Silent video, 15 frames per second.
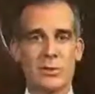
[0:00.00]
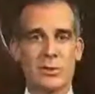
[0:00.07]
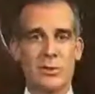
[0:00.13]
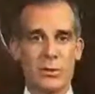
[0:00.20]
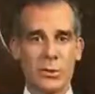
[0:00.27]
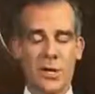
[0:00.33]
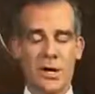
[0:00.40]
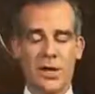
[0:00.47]

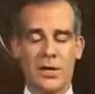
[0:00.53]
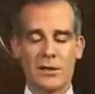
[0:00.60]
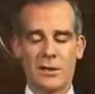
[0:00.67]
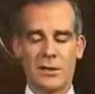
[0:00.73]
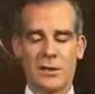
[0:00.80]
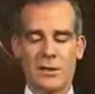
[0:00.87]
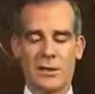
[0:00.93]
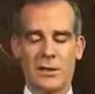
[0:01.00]
or not.
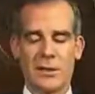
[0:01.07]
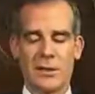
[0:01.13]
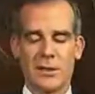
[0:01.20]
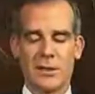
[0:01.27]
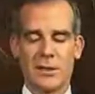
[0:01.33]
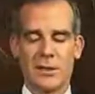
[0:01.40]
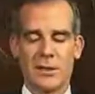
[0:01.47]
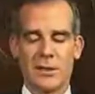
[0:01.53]

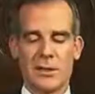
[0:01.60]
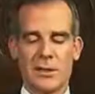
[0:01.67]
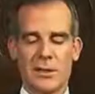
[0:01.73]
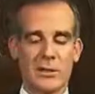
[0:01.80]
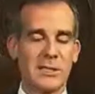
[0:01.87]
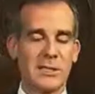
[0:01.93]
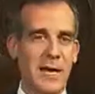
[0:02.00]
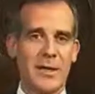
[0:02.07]
And you can
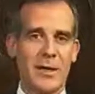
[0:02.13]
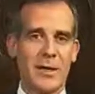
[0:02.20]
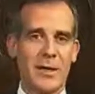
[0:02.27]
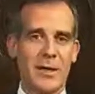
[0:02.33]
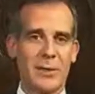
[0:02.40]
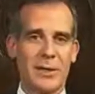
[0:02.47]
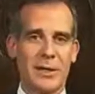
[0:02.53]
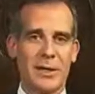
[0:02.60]
sign up
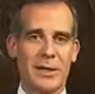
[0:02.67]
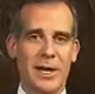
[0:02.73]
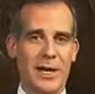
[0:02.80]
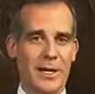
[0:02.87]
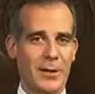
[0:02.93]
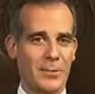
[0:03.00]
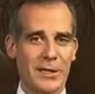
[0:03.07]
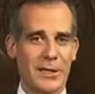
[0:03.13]
at a
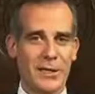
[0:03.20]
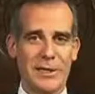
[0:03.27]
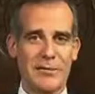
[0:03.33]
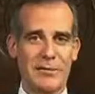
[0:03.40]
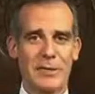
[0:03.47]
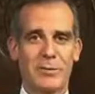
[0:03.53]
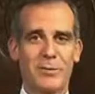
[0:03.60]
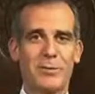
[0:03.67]
place I've
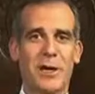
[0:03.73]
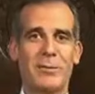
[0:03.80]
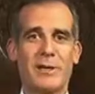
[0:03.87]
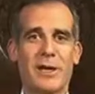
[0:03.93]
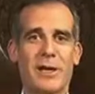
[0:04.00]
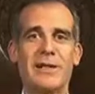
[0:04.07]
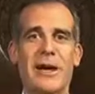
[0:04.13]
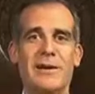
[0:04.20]
said probably
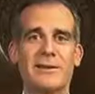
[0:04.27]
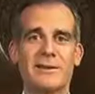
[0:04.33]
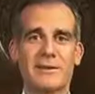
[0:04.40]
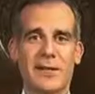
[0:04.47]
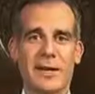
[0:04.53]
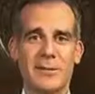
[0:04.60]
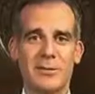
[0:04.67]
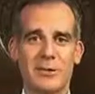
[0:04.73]
1,000
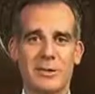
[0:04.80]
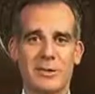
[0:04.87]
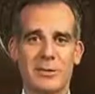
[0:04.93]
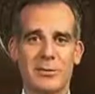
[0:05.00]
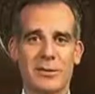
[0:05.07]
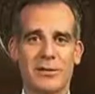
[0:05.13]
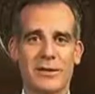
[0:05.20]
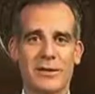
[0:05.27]
times in these
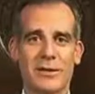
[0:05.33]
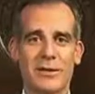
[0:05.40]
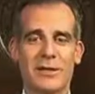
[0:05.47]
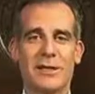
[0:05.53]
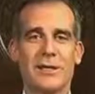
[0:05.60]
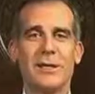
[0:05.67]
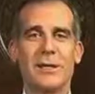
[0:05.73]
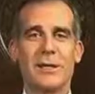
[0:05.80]
briefings,
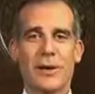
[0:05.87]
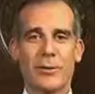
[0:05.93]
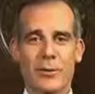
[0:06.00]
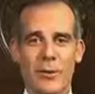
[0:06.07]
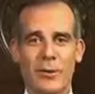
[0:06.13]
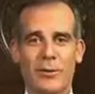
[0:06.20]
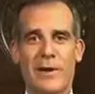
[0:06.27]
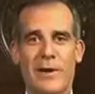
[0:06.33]

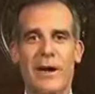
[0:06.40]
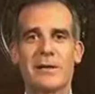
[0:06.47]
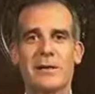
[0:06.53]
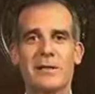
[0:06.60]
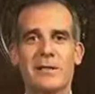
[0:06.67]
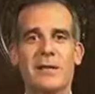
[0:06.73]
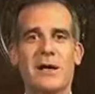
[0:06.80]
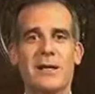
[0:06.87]

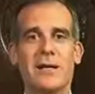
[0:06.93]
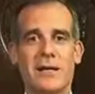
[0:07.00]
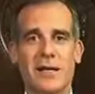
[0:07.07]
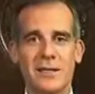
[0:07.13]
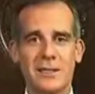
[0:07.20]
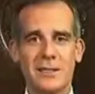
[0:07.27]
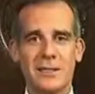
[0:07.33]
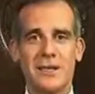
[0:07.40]

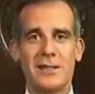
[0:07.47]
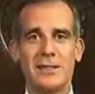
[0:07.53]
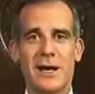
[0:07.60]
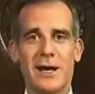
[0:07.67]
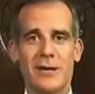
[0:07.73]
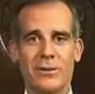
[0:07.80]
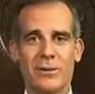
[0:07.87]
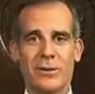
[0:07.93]

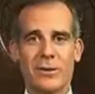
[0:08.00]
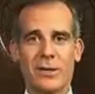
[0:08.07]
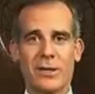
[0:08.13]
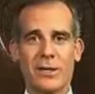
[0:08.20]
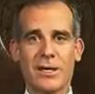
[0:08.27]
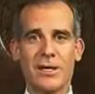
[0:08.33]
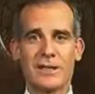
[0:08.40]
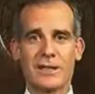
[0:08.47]

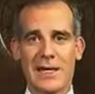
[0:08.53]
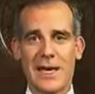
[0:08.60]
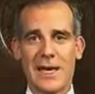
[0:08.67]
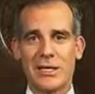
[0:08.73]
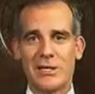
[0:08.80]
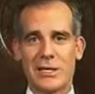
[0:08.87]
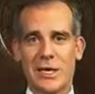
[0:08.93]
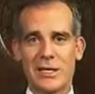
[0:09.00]

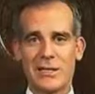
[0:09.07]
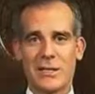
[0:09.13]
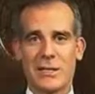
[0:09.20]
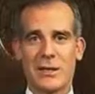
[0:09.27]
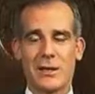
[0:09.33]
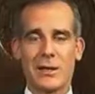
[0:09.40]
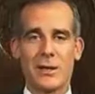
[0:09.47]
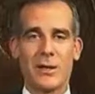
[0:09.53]
coronavirus.lacity.org/testing.
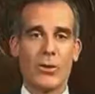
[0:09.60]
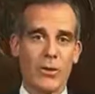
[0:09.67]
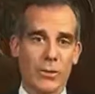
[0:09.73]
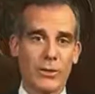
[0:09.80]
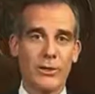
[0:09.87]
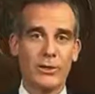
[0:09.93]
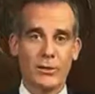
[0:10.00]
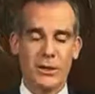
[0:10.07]
Or
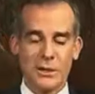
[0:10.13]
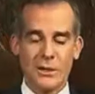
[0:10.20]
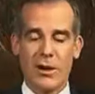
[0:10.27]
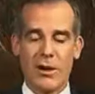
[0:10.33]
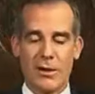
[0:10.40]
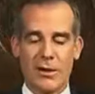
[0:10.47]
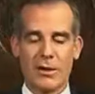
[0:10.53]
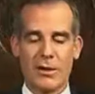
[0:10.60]
you can
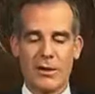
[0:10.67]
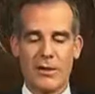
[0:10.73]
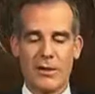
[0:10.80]
call